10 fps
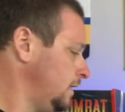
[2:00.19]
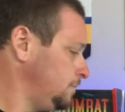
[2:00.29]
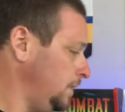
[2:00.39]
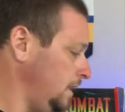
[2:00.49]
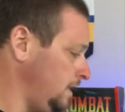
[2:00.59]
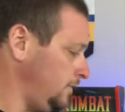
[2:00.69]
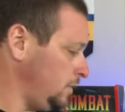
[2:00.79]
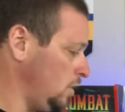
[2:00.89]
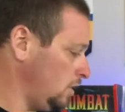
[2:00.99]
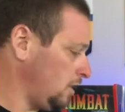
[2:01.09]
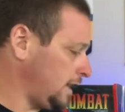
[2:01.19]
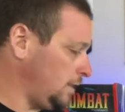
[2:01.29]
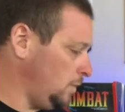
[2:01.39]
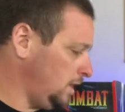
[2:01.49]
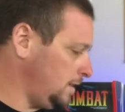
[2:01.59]
But if you go on Arcade
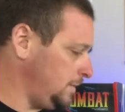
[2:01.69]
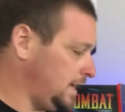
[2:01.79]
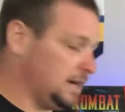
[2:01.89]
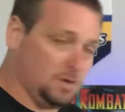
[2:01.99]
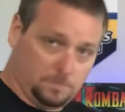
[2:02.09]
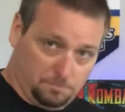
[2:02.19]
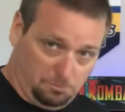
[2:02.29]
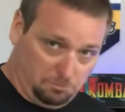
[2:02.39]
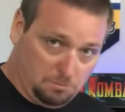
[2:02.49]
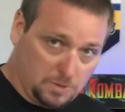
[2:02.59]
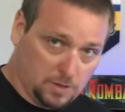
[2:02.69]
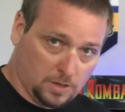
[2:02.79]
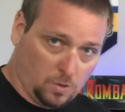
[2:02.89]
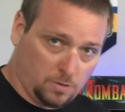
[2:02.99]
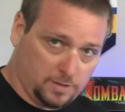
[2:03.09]
1-Up now, you
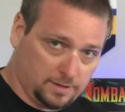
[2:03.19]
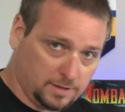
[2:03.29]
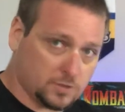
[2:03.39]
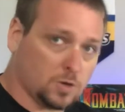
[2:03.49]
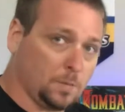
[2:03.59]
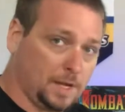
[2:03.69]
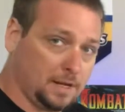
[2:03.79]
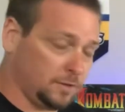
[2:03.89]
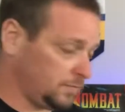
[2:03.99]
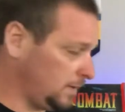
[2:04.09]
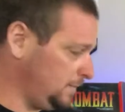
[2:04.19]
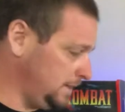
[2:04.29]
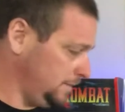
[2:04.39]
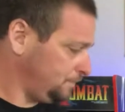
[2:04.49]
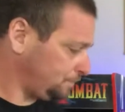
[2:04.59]
order these control panels from
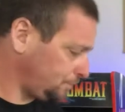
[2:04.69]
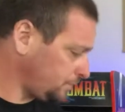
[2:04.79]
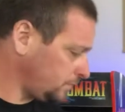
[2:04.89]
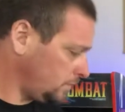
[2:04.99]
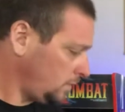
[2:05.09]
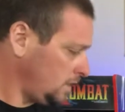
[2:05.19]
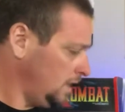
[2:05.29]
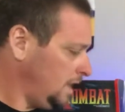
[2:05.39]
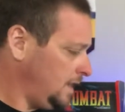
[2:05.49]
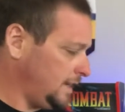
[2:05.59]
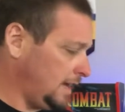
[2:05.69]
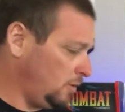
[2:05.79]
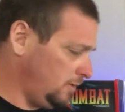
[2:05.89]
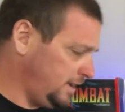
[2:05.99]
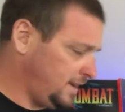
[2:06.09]
them. Now, I
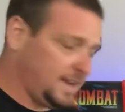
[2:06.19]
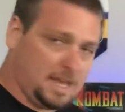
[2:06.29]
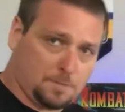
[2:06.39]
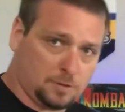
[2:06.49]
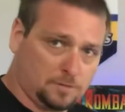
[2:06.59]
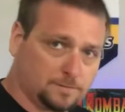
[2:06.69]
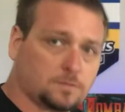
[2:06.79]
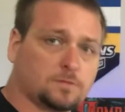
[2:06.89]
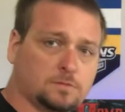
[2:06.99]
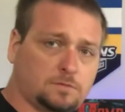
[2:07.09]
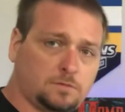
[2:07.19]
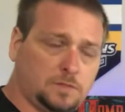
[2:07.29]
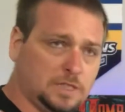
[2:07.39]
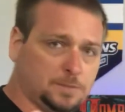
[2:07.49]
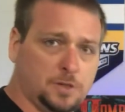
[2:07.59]
ordered it in April.
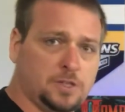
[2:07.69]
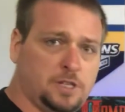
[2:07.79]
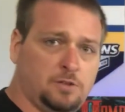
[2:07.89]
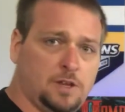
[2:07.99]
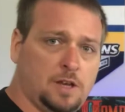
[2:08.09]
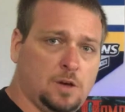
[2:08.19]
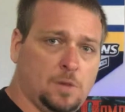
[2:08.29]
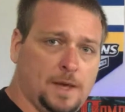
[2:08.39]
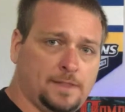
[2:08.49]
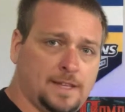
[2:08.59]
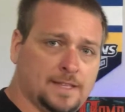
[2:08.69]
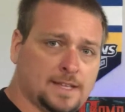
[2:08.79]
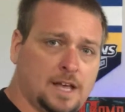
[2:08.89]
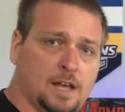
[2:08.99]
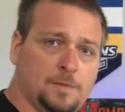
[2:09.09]
As most of you know, about that
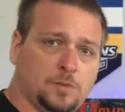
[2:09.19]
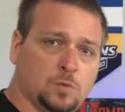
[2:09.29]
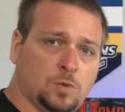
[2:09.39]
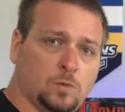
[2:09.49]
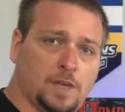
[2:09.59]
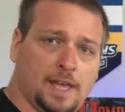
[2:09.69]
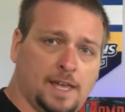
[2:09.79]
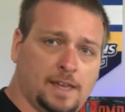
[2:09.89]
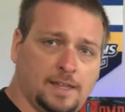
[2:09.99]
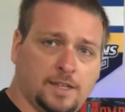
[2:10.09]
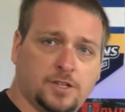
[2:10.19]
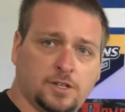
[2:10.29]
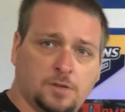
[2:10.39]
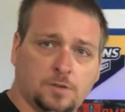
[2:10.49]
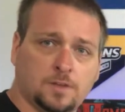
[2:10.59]
time is when we had
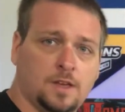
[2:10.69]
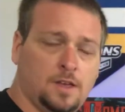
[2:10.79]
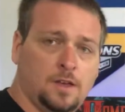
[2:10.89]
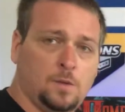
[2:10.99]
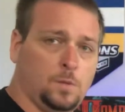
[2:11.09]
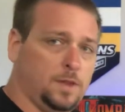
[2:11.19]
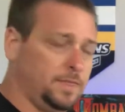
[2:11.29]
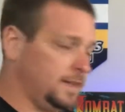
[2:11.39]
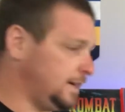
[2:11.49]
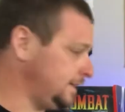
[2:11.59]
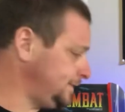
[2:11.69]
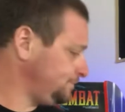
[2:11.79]
issues with our